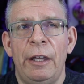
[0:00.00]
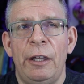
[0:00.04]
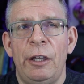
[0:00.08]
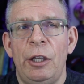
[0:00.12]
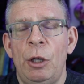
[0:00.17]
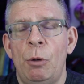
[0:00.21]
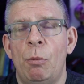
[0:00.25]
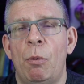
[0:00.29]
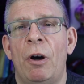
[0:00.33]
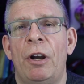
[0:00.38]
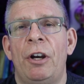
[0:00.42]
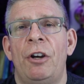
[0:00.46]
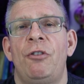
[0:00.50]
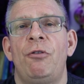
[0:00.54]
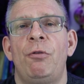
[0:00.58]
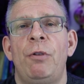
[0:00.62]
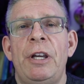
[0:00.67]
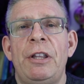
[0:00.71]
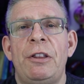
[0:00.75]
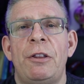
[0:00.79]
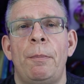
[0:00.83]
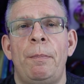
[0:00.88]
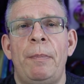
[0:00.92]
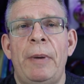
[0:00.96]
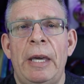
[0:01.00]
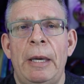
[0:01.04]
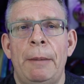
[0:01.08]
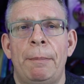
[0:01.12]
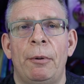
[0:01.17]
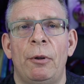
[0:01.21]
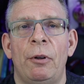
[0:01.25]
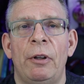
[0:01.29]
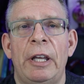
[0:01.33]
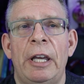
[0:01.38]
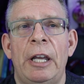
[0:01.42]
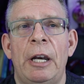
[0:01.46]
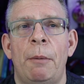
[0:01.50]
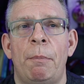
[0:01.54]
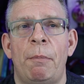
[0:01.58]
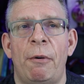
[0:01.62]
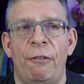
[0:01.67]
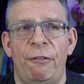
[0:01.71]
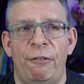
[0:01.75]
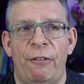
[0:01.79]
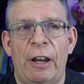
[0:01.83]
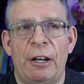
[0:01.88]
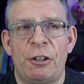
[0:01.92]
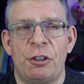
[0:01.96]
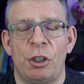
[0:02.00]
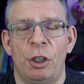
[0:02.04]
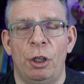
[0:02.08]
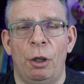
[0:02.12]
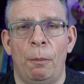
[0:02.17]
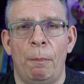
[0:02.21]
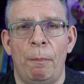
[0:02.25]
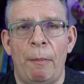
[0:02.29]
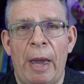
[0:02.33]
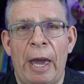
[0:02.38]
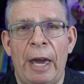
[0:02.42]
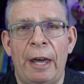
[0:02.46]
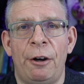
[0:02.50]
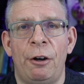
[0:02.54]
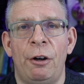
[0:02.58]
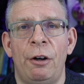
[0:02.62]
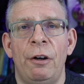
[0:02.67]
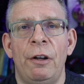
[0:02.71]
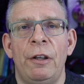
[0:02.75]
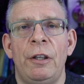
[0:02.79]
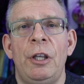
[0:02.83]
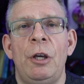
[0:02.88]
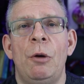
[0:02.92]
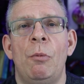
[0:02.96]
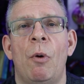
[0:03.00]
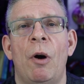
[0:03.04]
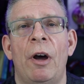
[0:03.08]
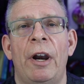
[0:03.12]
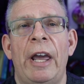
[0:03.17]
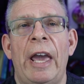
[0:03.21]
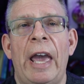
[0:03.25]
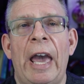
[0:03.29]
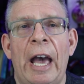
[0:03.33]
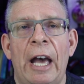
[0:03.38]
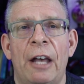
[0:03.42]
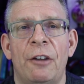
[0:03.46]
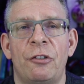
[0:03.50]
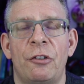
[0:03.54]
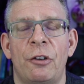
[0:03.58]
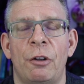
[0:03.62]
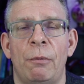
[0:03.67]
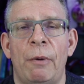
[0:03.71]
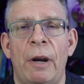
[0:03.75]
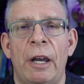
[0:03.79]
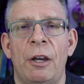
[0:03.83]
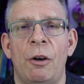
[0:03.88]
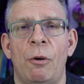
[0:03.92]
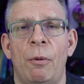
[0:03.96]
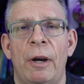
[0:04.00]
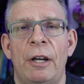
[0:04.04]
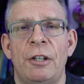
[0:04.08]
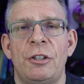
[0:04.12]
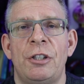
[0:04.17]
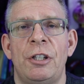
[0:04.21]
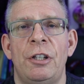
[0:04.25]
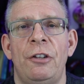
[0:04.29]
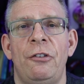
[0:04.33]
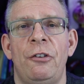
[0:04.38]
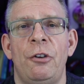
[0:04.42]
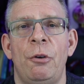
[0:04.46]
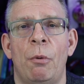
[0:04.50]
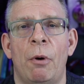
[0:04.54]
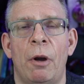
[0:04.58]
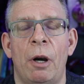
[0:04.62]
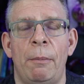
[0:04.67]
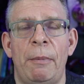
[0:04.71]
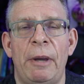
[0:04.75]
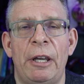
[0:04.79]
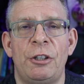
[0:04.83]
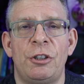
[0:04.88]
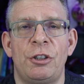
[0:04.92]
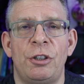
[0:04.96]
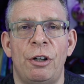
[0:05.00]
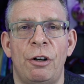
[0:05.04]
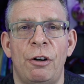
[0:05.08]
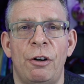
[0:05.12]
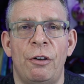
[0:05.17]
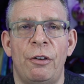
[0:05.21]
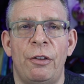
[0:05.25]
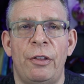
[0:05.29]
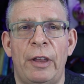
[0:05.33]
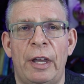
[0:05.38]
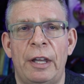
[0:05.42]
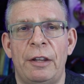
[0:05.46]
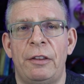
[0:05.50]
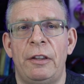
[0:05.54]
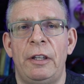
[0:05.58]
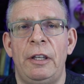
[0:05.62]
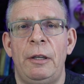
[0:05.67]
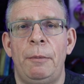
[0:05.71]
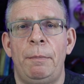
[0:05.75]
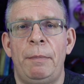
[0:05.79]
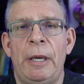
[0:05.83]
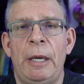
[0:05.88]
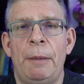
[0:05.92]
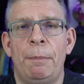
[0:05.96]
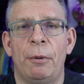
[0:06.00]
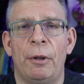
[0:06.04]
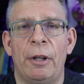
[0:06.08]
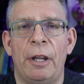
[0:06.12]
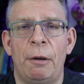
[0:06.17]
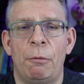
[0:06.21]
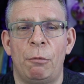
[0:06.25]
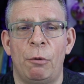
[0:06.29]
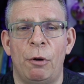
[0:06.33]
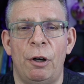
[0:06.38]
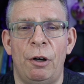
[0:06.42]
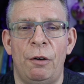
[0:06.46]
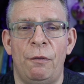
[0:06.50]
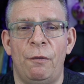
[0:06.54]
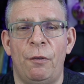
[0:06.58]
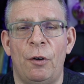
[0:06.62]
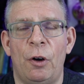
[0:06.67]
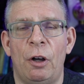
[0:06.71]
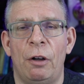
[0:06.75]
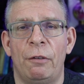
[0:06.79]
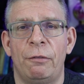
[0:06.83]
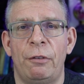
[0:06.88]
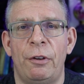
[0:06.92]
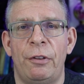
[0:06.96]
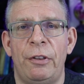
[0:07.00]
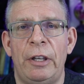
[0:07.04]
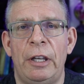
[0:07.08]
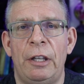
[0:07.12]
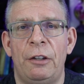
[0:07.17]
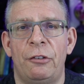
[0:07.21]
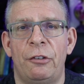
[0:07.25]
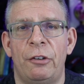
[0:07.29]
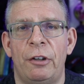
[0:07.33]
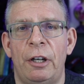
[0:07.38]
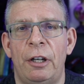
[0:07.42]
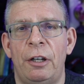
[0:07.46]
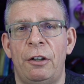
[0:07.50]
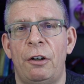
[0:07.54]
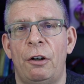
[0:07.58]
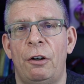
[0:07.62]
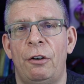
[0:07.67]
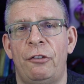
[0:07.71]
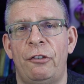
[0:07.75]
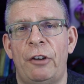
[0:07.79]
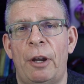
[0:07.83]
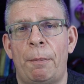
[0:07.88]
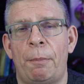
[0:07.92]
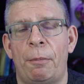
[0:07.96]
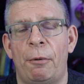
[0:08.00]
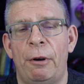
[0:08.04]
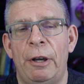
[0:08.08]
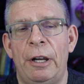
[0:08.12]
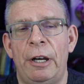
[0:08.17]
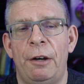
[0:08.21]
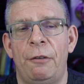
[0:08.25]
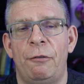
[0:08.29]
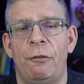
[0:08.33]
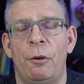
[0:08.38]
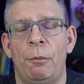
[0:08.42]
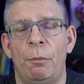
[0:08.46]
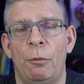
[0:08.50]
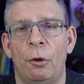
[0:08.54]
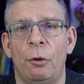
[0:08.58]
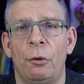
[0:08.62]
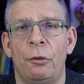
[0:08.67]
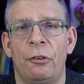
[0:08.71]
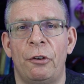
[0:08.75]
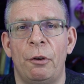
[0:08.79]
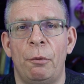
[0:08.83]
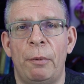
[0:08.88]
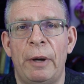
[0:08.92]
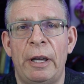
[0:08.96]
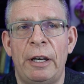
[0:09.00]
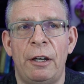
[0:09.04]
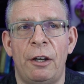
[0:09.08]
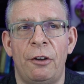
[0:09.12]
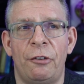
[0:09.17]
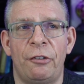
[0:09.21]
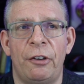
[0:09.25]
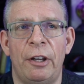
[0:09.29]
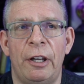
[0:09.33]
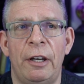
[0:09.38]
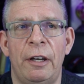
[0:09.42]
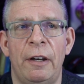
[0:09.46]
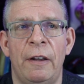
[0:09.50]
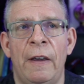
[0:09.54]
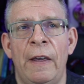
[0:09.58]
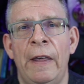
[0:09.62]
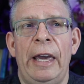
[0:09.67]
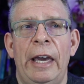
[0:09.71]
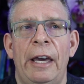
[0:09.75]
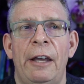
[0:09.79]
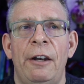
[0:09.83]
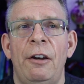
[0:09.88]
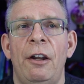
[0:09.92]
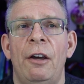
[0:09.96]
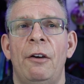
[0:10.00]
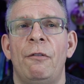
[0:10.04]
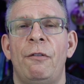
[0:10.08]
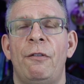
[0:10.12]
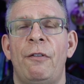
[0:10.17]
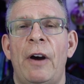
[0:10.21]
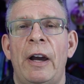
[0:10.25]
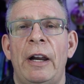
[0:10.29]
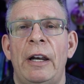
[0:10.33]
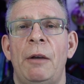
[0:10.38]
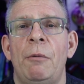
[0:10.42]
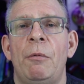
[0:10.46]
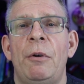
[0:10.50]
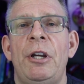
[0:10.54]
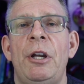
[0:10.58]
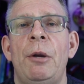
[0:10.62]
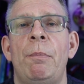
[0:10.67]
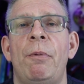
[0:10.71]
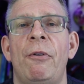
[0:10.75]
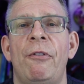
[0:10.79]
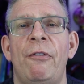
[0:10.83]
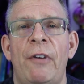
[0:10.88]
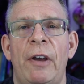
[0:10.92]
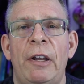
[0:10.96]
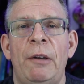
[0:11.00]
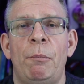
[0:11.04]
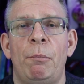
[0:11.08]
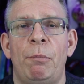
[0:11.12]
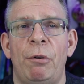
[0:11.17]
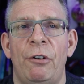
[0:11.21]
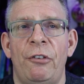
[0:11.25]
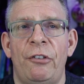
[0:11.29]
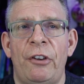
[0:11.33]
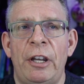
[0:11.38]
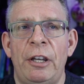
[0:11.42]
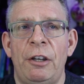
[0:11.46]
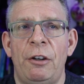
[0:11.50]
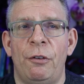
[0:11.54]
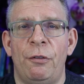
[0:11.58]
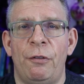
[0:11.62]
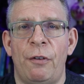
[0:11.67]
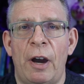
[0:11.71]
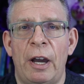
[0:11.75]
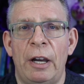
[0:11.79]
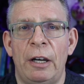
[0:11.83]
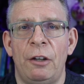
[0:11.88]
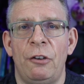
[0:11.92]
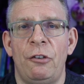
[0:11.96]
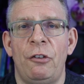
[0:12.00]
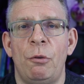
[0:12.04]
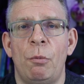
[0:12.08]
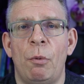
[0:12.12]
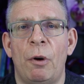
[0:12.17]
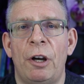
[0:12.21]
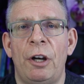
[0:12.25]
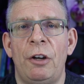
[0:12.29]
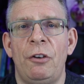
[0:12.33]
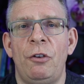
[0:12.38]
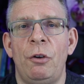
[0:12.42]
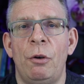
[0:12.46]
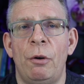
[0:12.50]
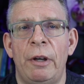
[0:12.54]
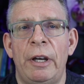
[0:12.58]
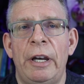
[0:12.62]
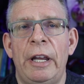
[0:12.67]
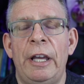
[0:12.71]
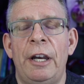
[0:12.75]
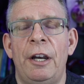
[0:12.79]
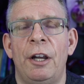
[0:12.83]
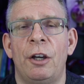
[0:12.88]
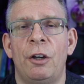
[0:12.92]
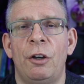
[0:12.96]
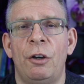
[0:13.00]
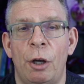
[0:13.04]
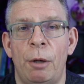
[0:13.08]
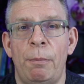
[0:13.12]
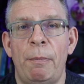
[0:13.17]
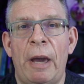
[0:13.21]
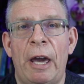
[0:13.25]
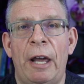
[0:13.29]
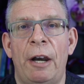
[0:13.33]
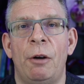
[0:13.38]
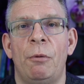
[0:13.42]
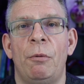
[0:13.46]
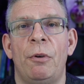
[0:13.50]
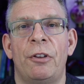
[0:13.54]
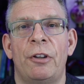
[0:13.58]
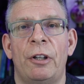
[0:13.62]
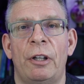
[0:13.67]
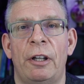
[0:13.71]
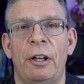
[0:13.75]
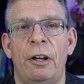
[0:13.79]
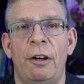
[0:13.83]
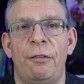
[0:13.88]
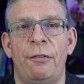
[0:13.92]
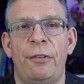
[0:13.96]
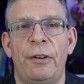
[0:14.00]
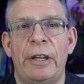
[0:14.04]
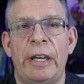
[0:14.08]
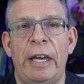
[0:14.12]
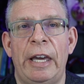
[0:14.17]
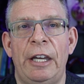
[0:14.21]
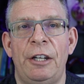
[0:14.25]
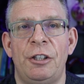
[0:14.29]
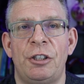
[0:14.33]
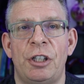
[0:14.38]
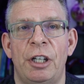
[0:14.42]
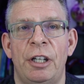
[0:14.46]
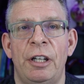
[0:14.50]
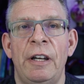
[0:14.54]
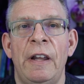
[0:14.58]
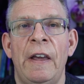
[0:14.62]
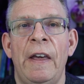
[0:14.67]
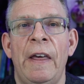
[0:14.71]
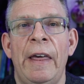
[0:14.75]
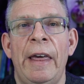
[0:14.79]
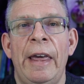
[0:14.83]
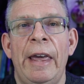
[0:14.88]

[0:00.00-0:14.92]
You want to treat the people in a professional manner. You want to ask the right questions. You want to make sure that the people that were involved with the incident are separated from those that witnessed it. And finally, when you present your findings, you want to do it in a good manner with clarification,